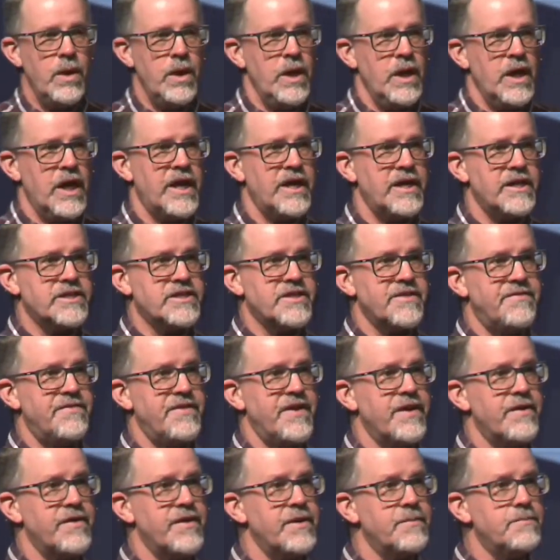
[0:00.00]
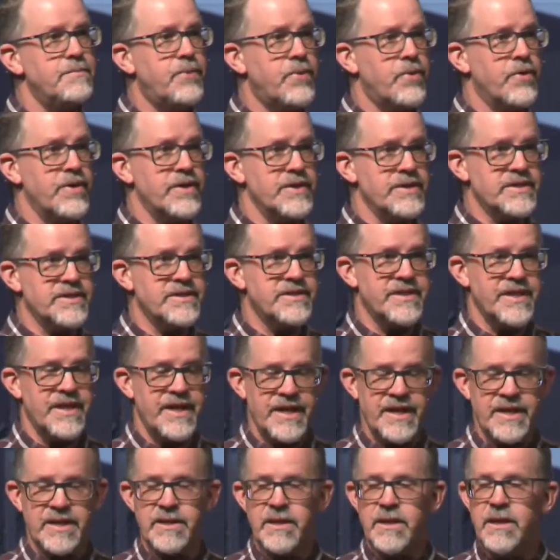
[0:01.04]
And it's a very important
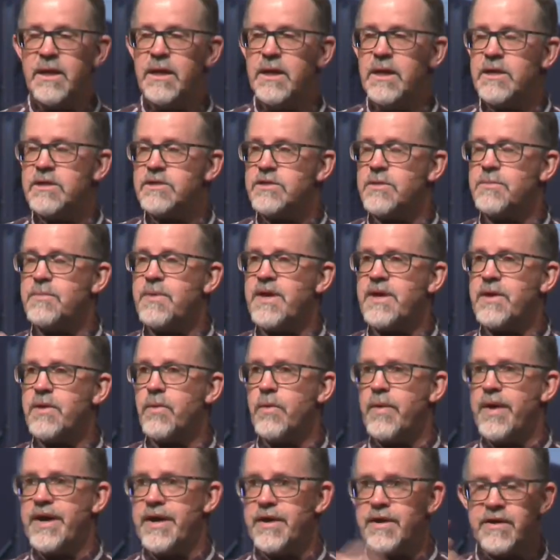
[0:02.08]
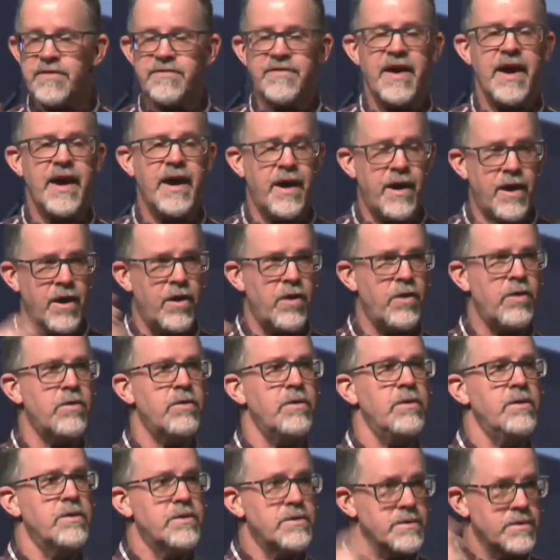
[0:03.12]
thing to be aware of
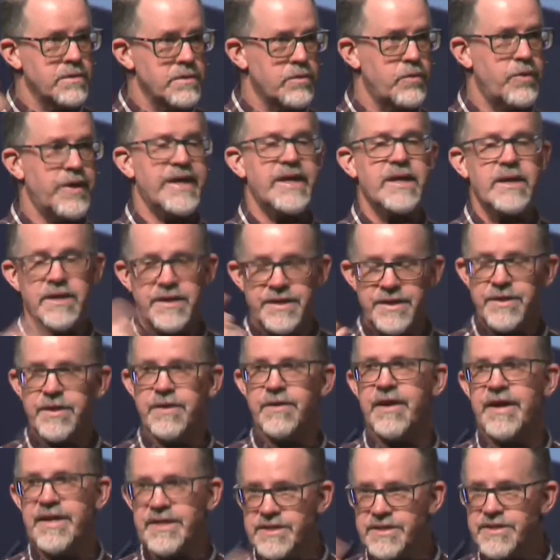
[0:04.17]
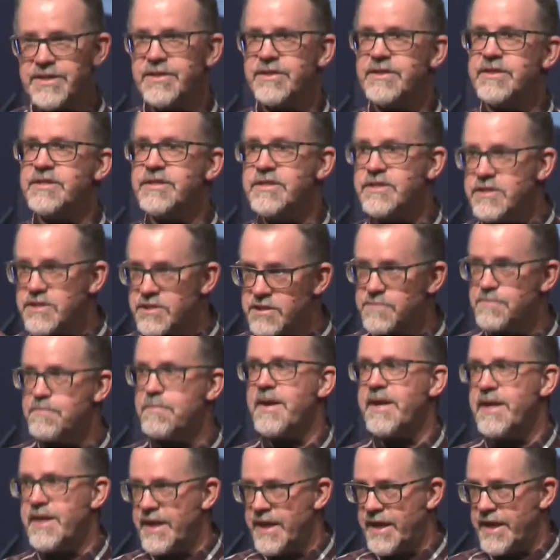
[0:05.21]
how quickly your engine is
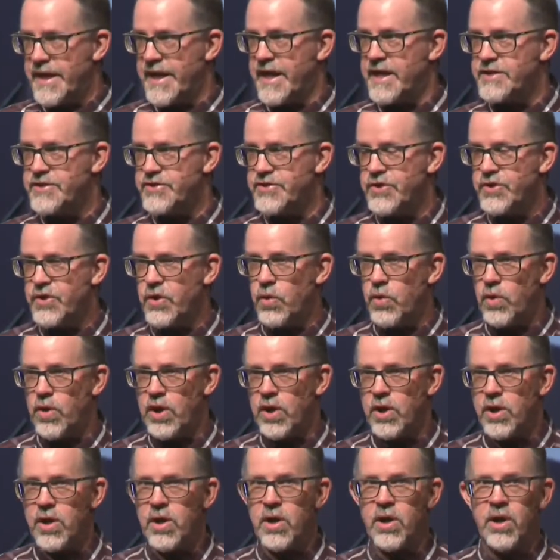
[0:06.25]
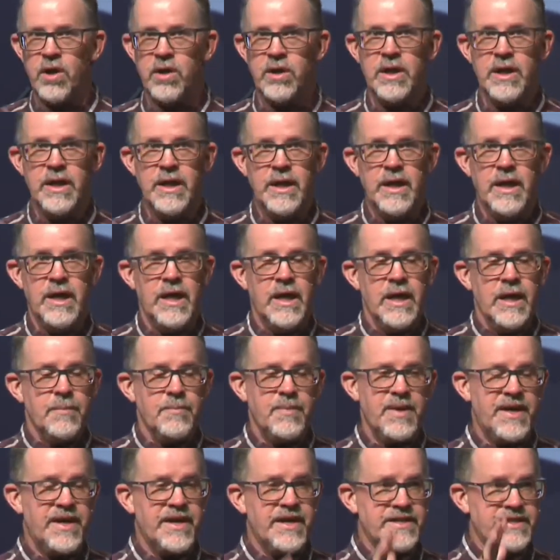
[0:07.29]
spinning as you go along,
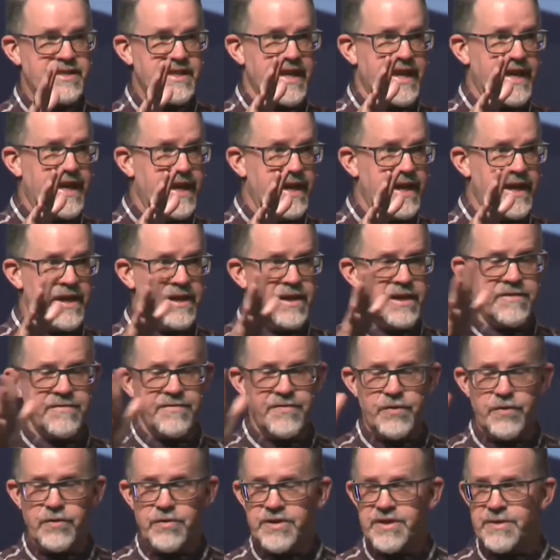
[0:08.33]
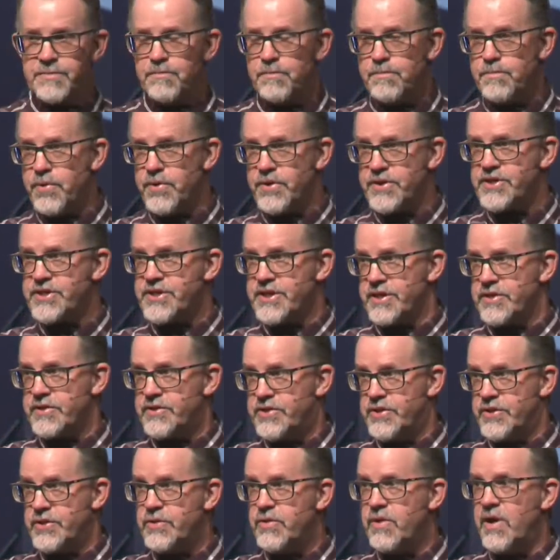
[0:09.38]
because again, if you push it
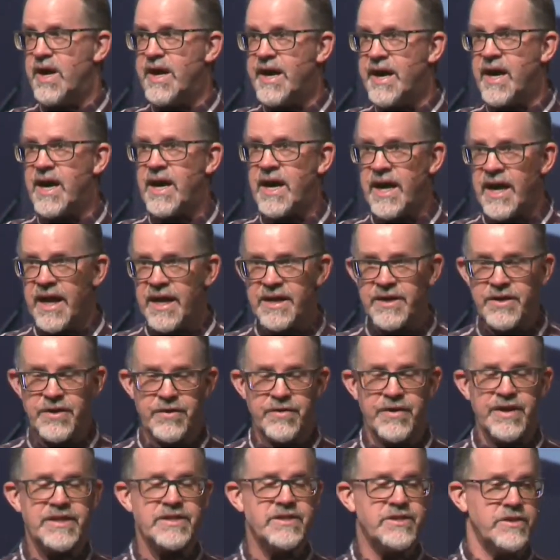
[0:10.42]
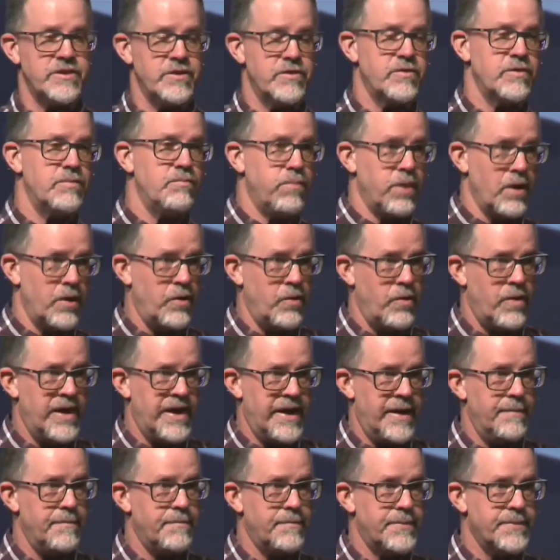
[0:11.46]
too high, your engine could blow
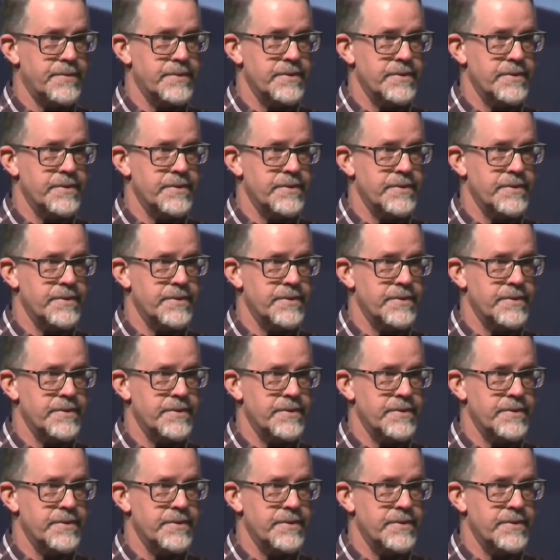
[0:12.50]
up.